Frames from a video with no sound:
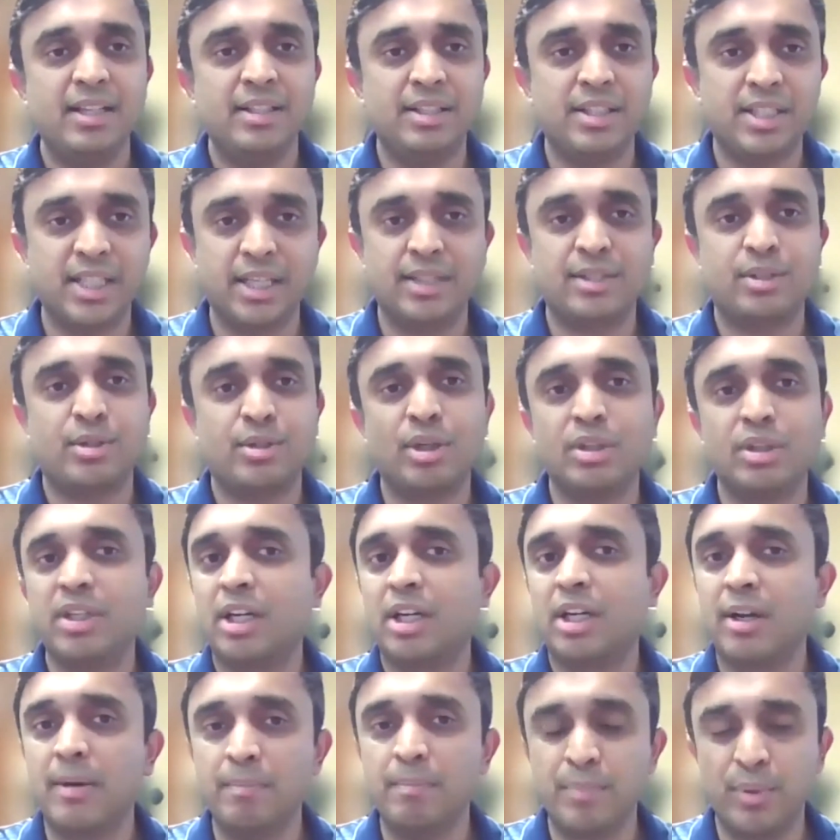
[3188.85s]
just on the
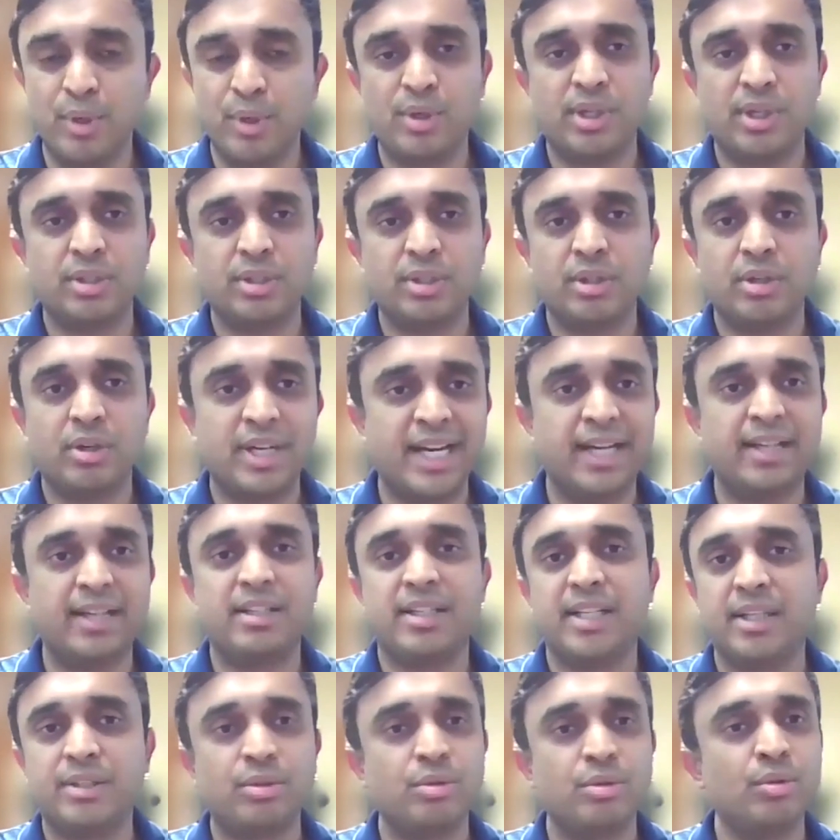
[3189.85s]
computers or
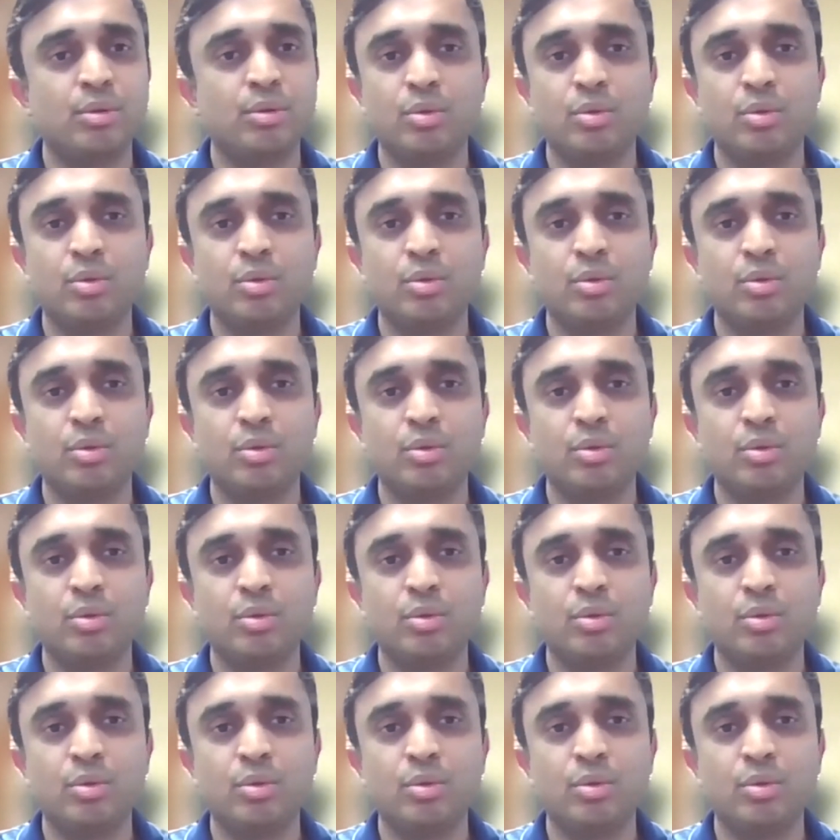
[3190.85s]
RegTechs to